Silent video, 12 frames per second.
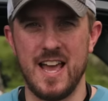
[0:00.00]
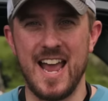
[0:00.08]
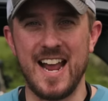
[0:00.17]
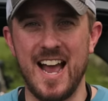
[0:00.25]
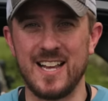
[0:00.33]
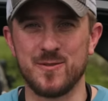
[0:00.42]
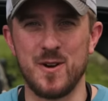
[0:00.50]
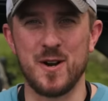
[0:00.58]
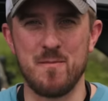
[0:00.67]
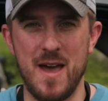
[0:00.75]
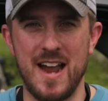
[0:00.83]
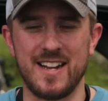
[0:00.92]
Hey guys,
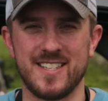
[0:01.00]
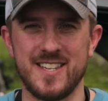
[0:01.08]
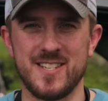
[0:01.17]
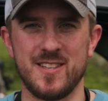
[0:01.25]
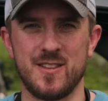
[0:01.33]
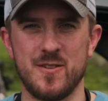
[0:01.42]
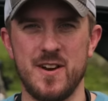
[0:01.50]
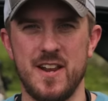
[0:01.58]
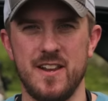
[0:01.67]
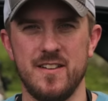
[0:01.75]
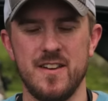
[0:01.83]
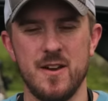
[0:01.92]
welcome back. It's season 3.
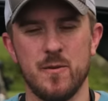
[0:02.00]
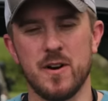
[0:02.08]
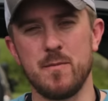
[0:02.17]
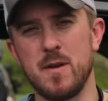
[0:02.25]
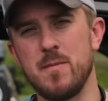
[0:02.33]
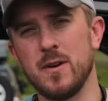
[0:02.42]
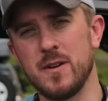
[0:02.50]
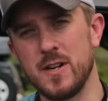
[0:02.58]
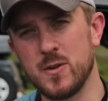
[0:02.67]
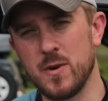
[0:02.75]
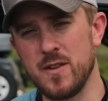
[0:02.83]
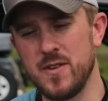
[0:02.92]
We're going to be building a
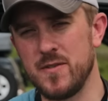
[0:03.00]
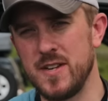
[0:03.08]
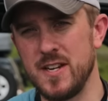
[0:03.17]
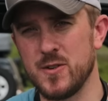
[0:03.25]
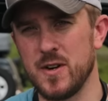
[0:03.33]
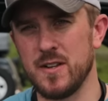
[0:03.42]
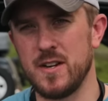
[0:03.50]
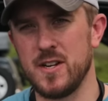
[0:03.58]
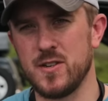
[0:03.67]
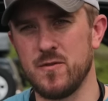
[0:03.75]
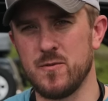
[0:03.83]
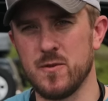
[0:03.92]
2015 Trail
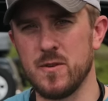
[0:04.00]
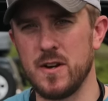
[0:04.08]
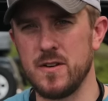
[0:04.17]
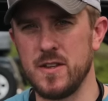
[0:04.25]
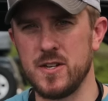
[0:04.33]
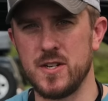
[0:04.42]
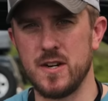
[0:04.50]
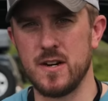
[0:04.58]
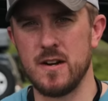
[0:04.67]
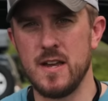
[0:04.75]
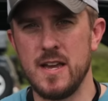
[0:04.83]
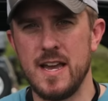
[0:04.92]
Edition 4Runner this
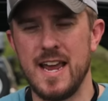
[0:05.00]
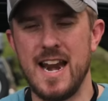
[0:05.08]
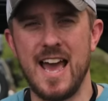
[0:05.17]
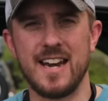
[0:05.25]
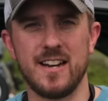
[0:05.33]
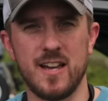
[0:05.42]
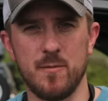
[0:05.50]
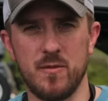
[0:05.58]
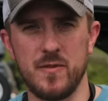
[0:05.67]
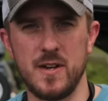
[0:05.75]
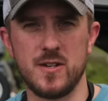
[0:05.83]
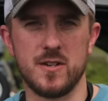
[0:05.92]
year and adding a couple
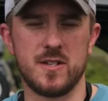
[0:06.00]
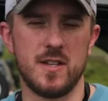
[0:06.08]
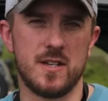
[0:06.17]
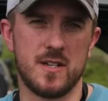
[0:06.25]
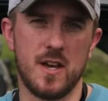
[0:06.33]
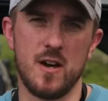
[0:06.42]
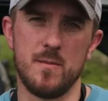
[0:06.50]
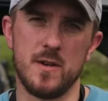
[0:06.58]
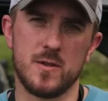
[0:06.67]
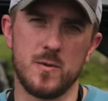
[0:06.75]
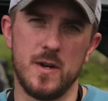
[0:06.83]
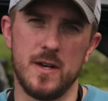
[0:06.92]
features to the Tacoma
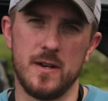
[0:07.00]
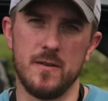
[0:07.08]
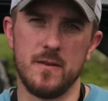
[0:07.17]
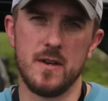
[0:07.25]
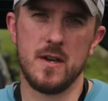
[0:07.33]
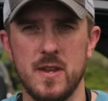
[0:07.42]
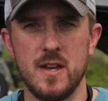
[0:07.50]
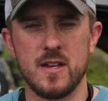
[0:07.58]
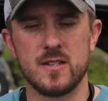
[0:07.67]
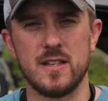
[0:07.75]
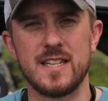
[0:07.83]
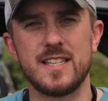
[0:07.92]
as well.
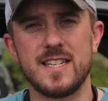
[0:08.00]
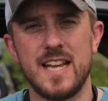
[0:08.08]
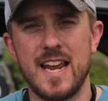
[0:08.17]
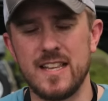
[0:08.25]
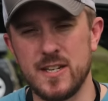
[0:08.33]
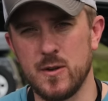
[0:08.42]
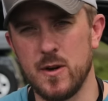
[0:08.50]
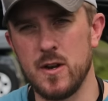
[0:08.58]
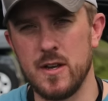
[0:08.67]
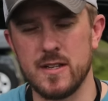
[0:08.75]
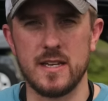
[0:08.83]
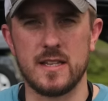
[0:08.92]
So let's get to Haley
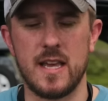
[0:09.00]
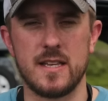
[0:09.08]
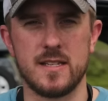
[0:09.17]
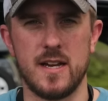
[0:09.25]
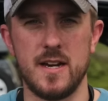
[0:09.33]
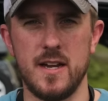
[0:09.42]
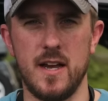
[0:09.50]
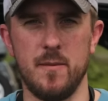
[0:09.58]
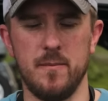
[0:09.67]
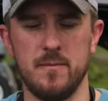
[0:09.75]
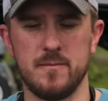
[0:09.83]
Toyota and get things lined up.